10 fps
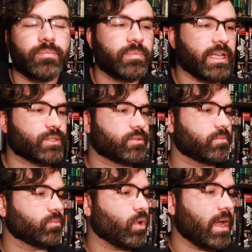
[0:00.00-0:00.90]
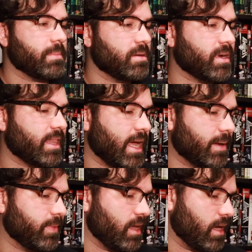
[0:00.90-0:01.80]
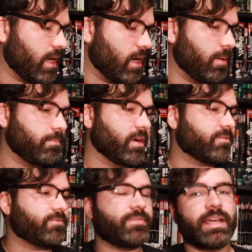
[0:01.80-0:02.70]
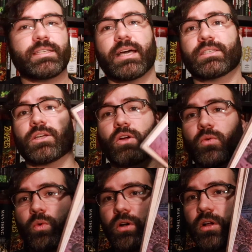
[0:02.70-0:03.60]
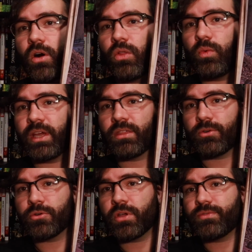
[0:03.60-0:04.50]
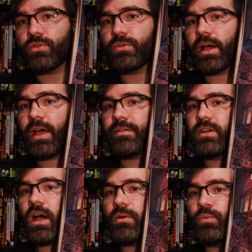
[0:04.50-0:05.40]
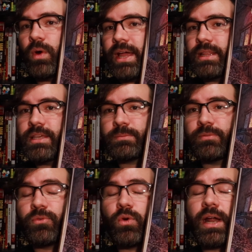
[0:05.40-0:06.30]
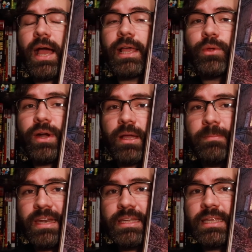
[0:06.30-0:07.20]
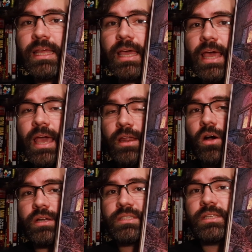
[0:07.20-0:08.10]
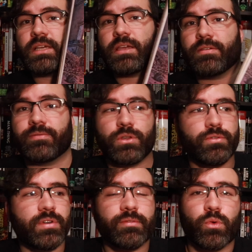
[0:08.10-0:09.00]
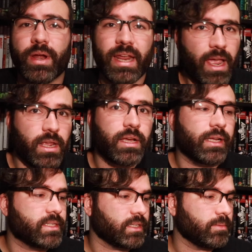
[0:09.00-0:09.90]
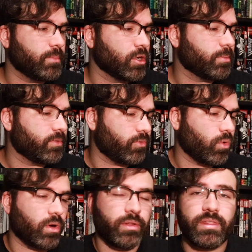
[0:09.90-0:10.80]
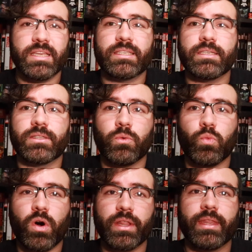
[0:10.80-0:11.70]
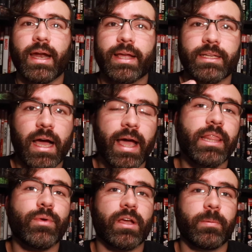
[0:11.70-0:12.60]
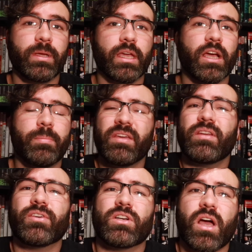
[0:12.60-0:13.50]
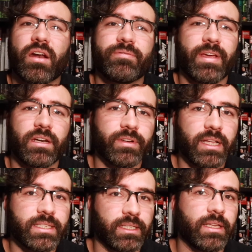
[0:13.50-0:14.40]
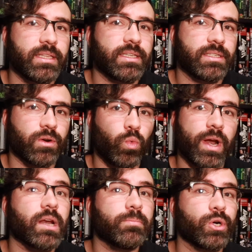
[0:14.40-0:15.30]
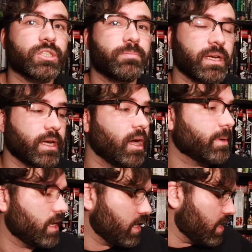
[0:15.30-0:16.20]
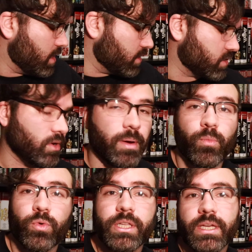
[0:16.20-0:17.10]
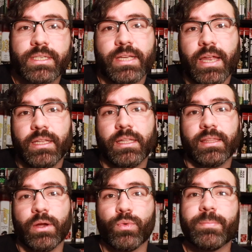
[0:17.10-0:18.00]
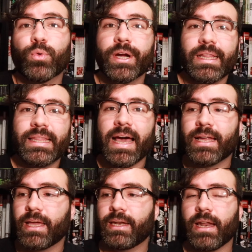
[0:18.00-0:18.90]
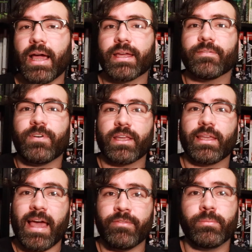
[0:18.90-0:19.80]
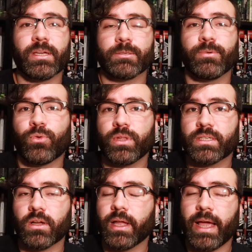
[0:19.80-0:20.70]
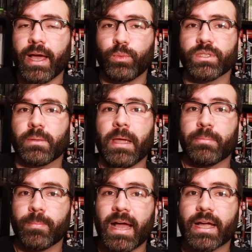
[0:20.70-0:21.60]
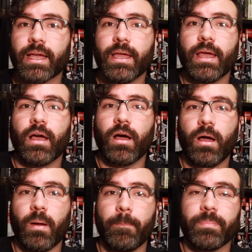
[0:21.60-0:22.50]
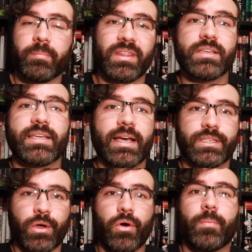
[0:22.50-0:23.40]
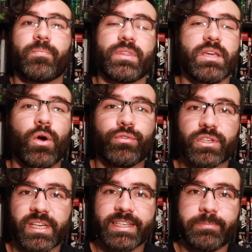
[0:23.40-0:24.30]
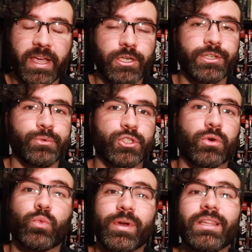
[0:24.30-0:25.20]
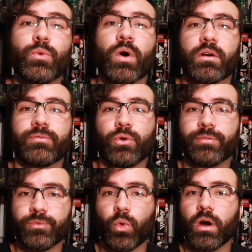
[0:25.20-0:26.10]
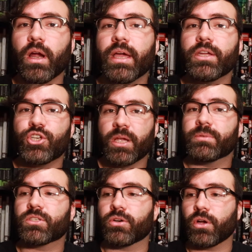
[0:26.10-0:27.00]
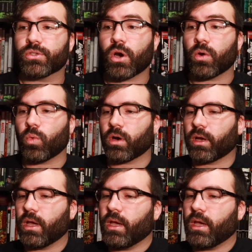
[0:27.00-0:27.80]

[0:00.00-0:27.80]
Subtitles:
that's what I mean by that. But fantastic artwork all the way through. If you have not read this before, I highly recommend it. And honestly, if you've never read any Godzilla book before, this is the one that I highly recommend picking up. Even if you're not a fan of Godzilla, this is a great book to pick up. So I'm really excited that they reprinted that and I can finally have it, because before this all I had was the paperback. But this has the oversized pages, which are really wonderful for James Stokoe's artwork.